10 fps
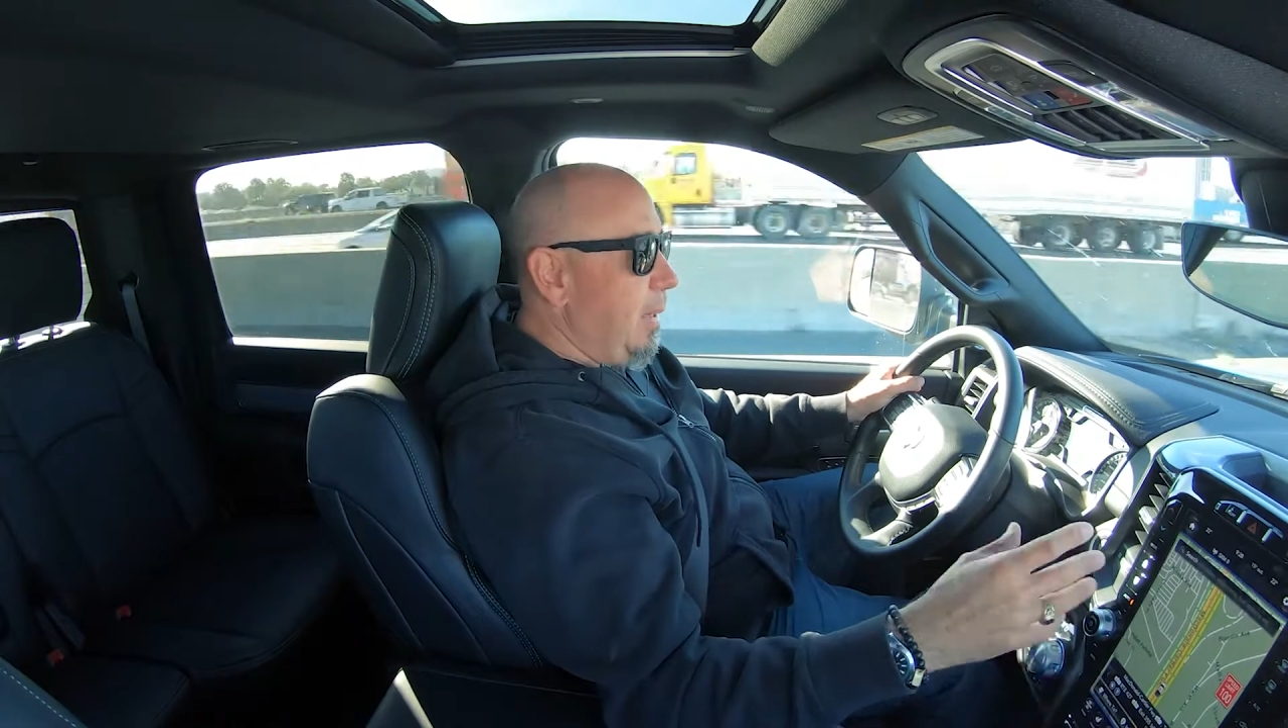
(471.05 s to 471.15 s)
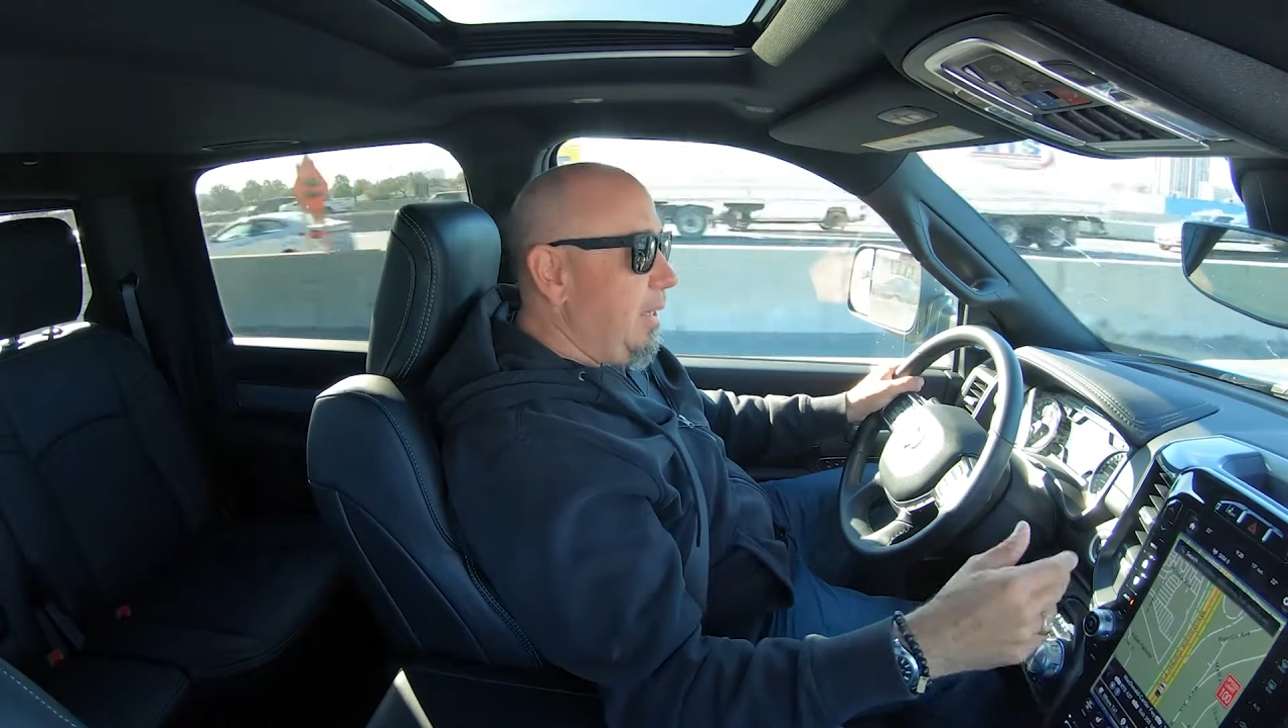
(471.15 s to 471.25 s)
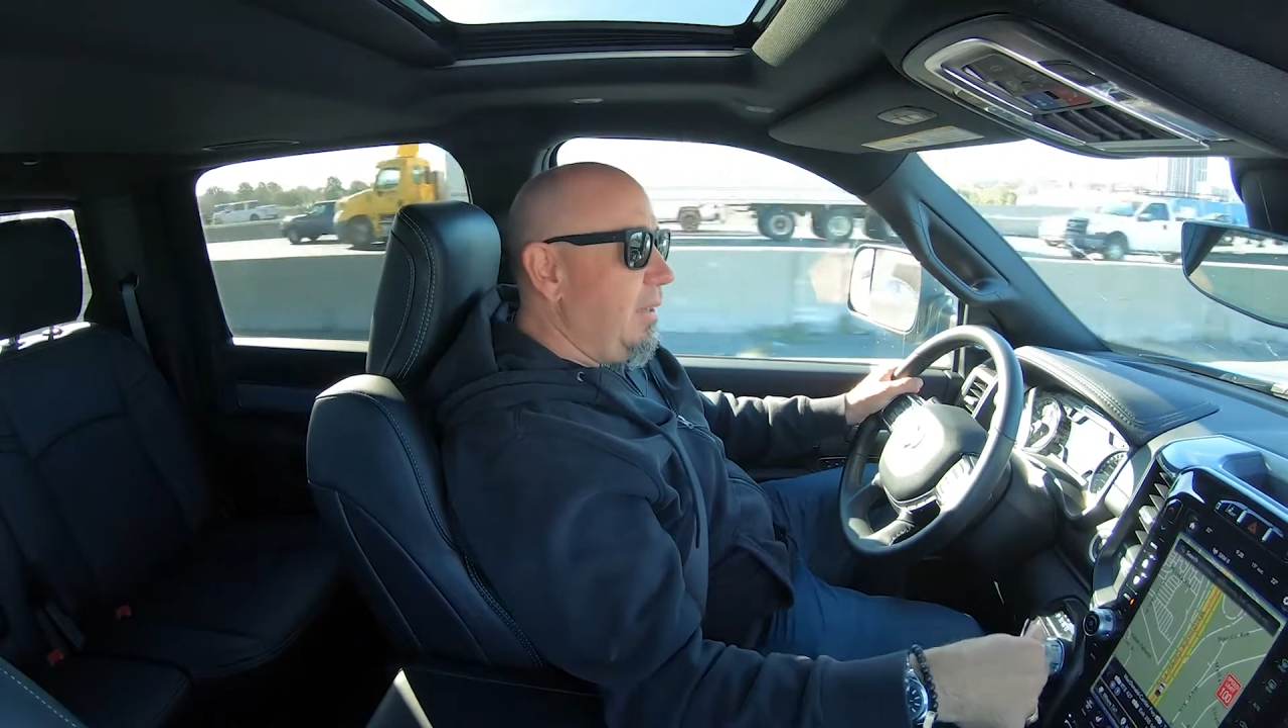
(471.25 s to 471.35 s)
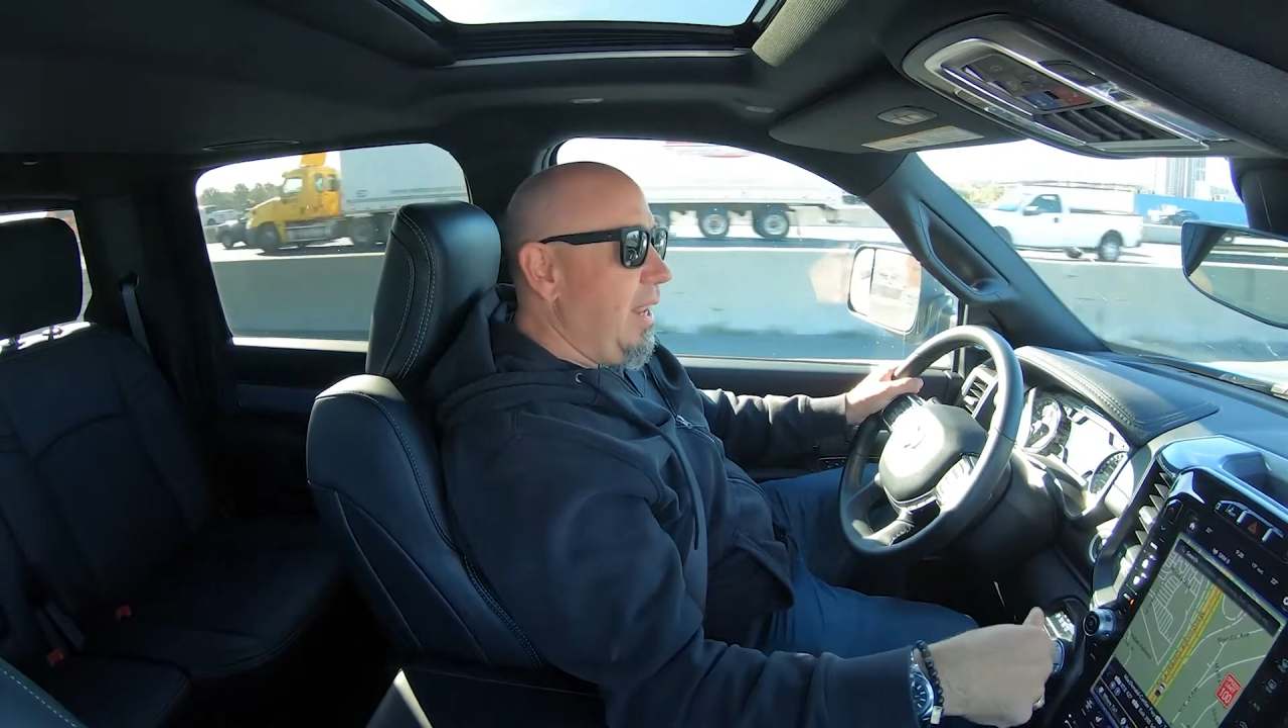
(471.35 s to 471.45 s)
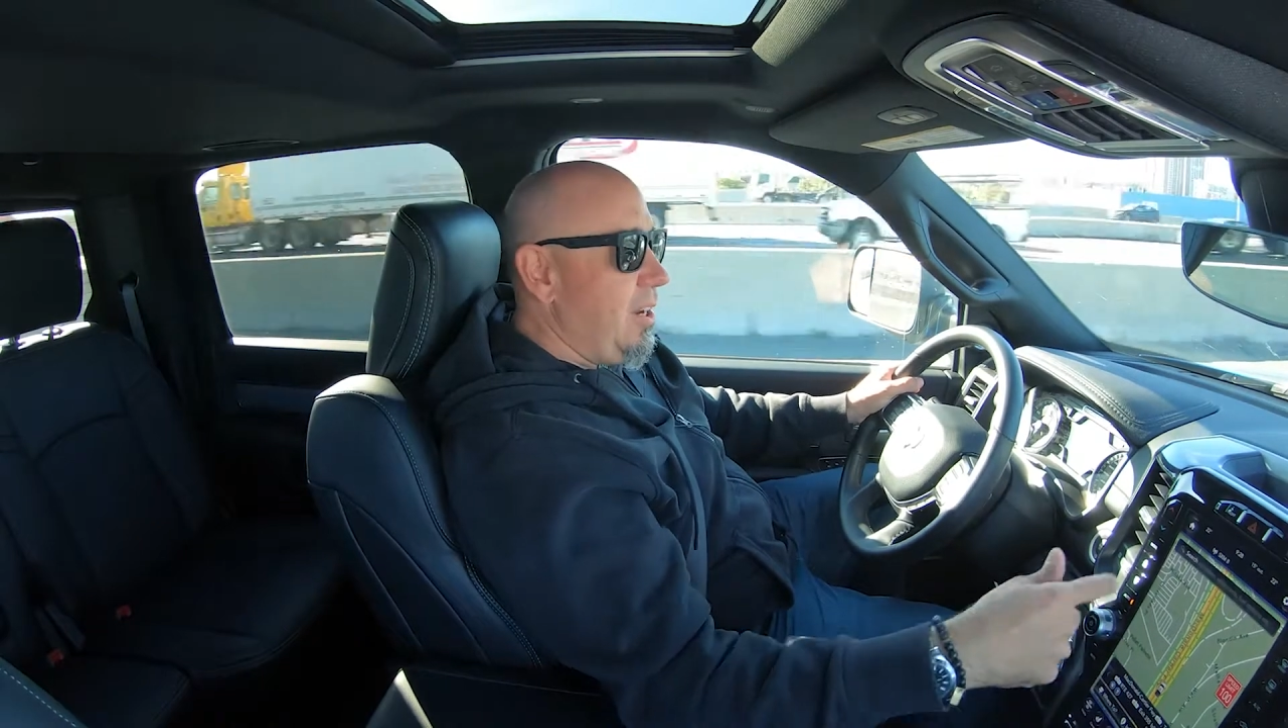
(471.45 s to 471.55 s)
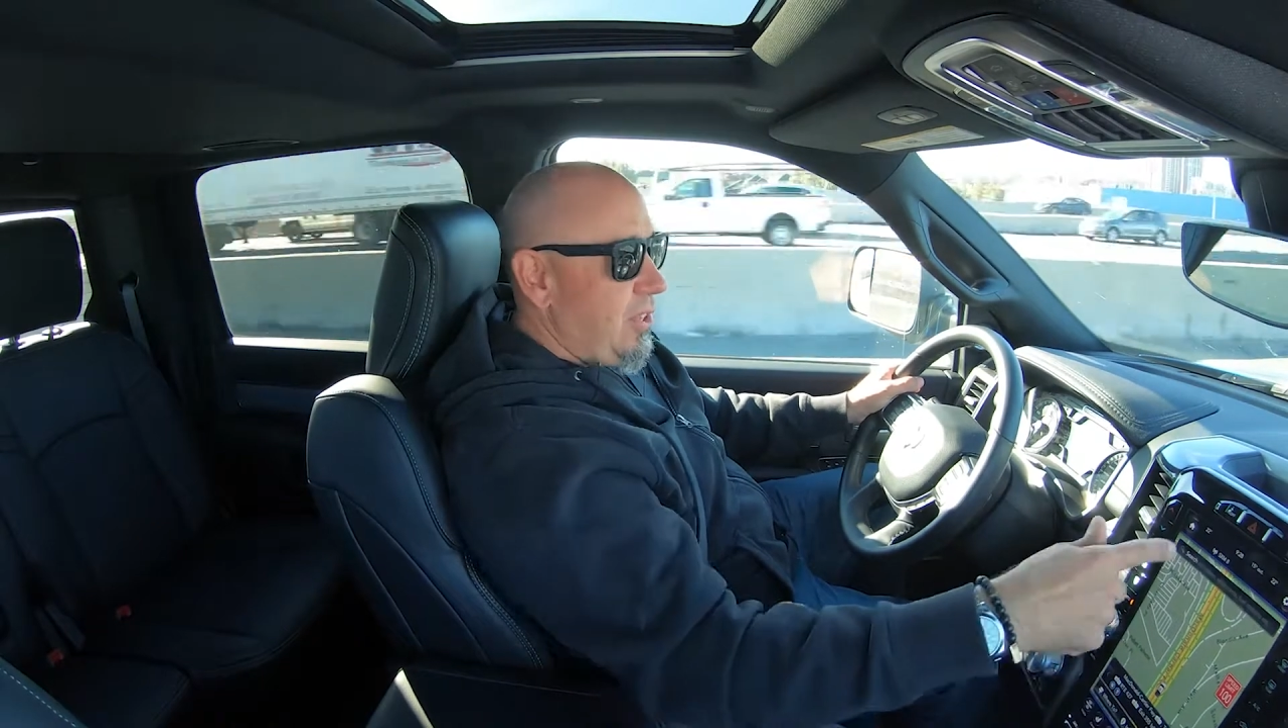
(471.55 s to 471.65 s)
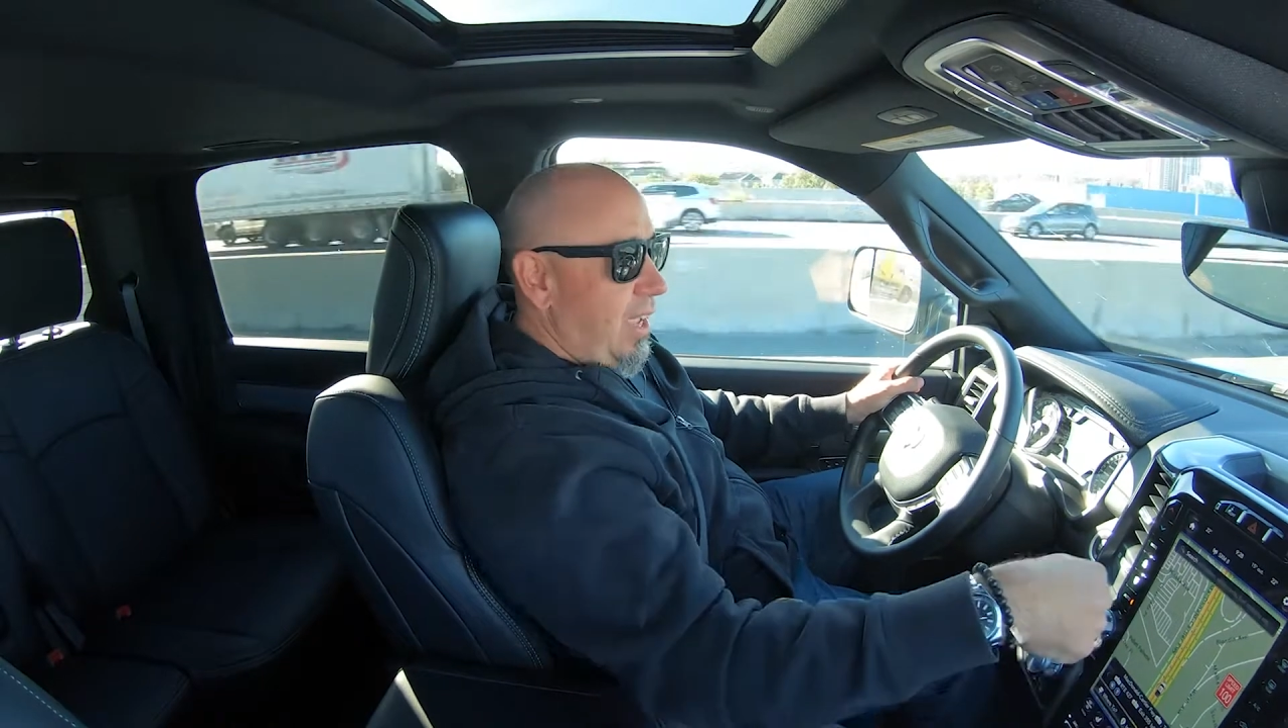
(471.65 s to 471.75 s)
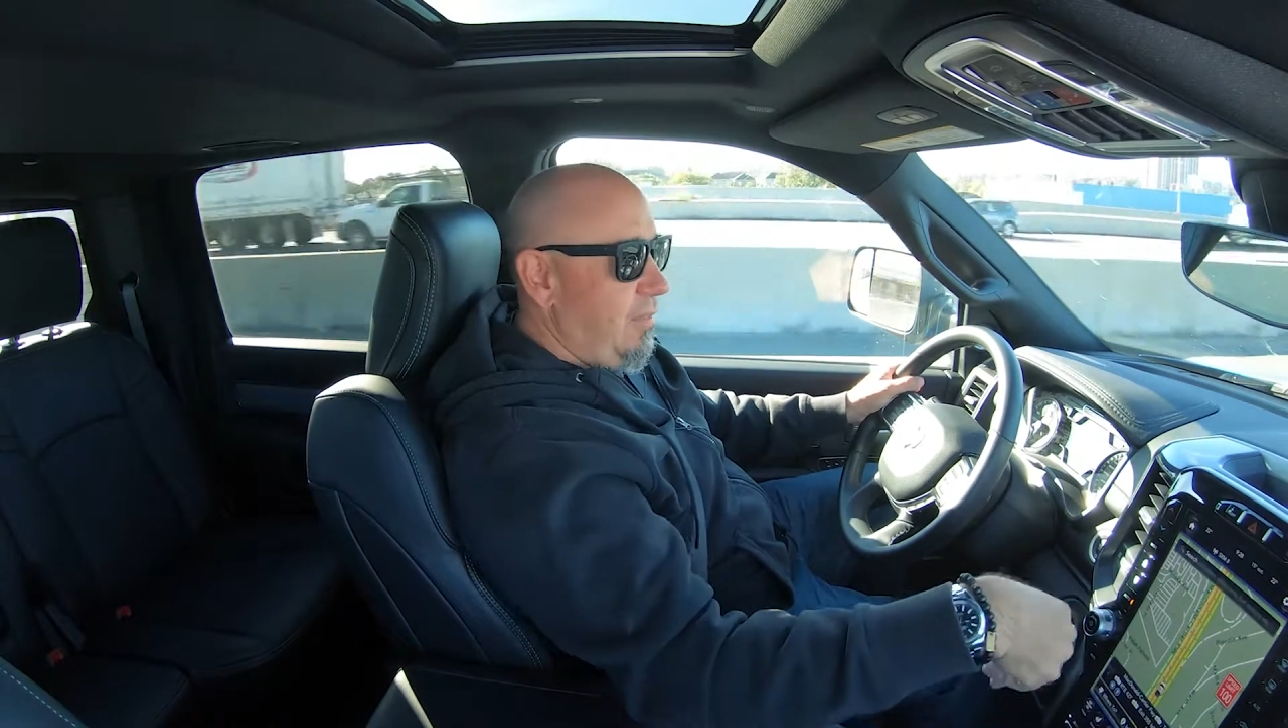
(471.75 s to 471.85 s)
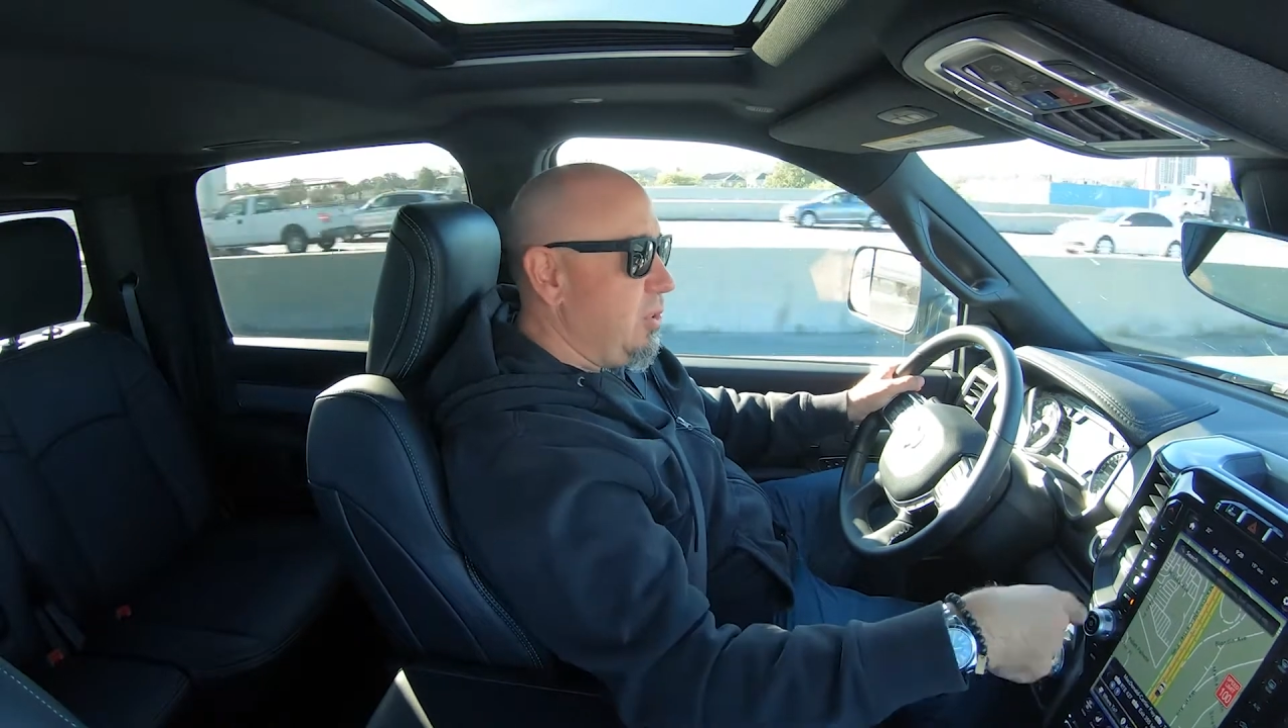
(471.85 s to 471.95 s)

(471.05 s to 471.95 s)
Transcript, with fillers: but you can actually have